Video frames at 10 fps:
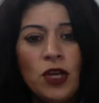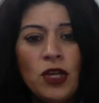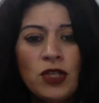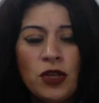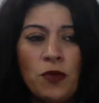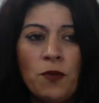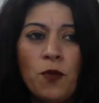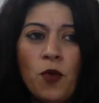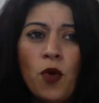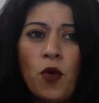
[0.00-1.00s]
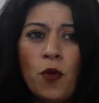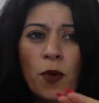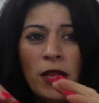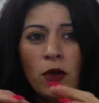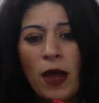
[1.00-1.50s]
So the more
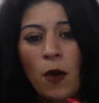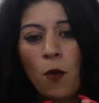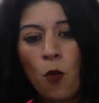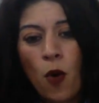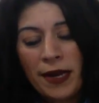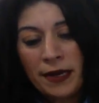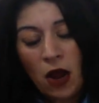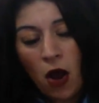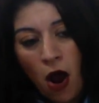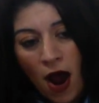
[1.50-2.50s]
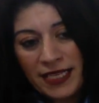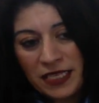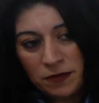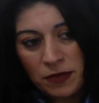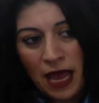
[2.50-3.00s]
we look at one
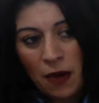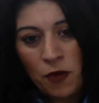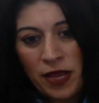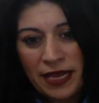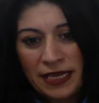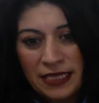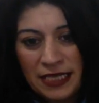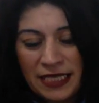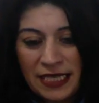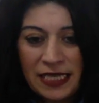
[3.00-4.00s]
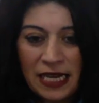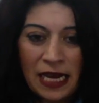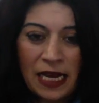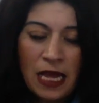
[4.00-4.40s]
item and we consider